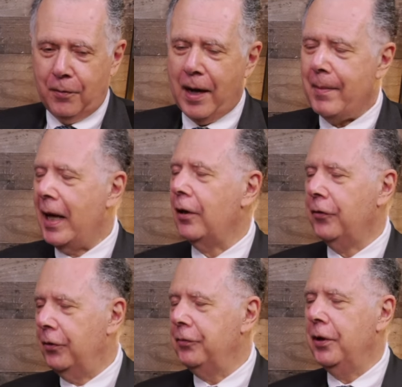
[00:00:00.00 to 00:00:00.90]
Graham
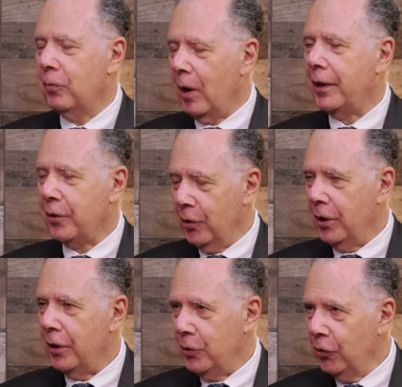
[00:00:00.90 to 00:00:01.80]
Allison did write a,
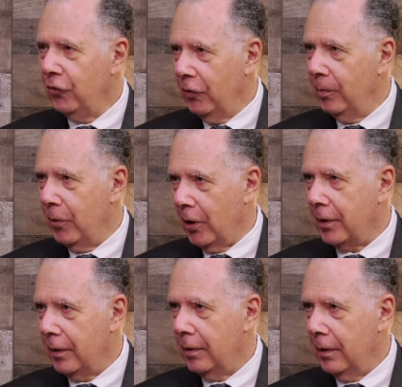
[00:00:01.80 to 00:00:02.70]
good, a useful
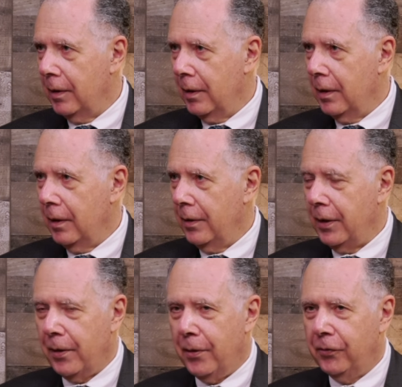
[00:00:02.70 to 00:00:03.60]
book
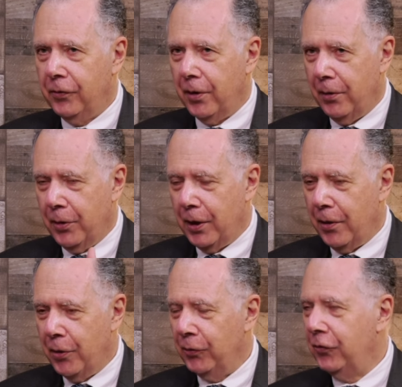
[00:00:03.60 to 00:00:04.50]
the,
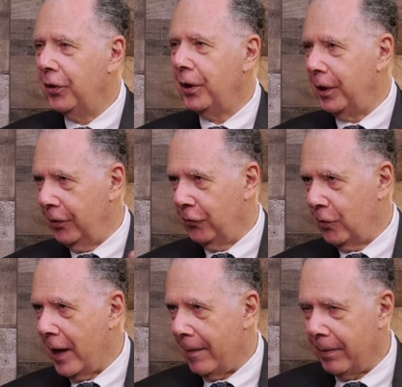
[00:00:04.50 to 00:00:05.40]
the Thucydides
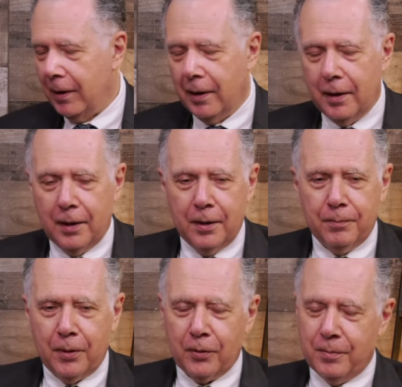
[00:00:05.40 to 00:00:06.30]
trap.
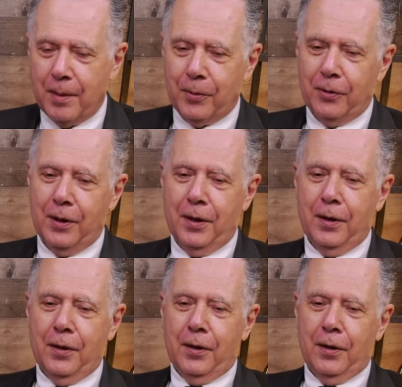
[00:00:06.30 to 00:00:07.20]
But remember,
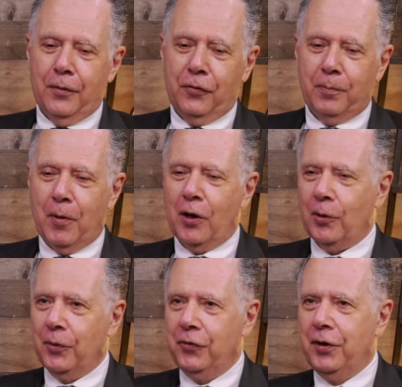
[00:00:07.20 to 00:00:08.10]

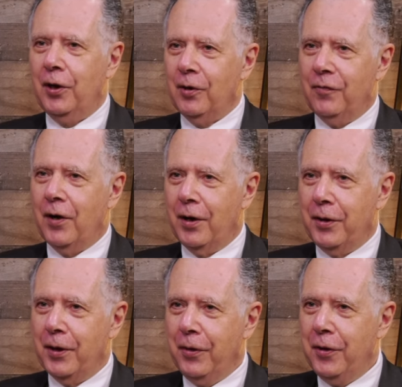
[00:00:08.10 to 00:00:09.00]
Sparta was
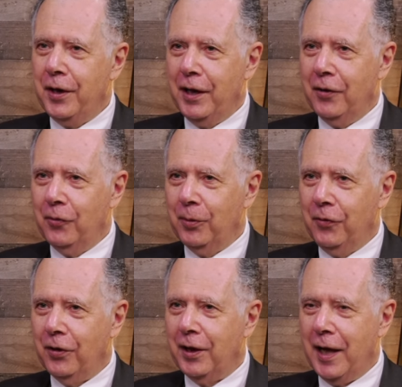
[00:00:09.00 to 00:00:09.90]
terrified the Athenians
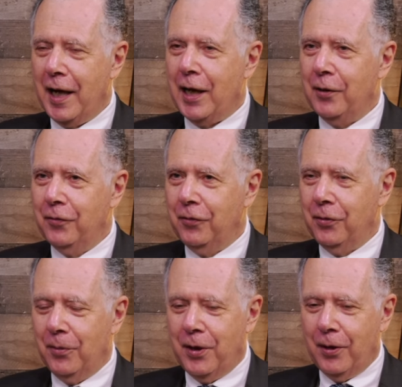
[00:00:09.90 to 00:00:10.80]
would send aid
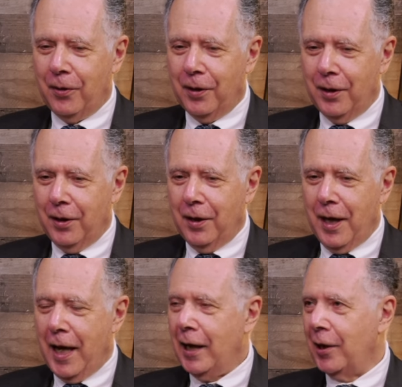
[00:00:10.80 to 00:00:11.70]
to their
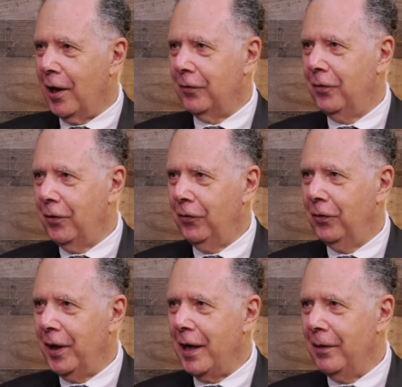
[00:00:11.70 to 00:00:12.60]
helots, the
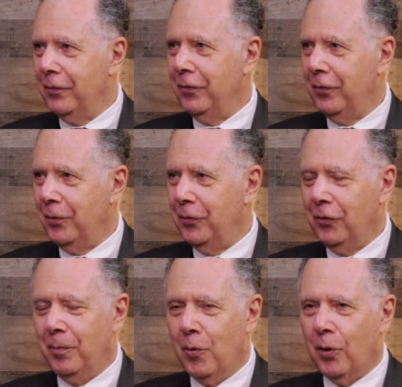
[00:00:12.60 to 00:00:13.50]
slaves who
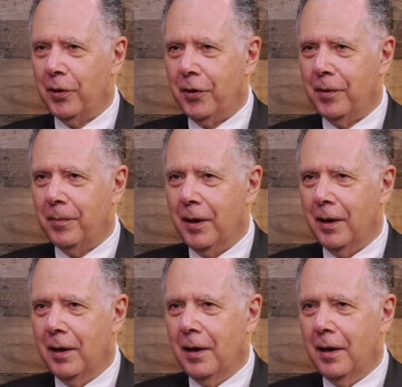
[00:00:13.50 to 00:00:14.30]
supported them,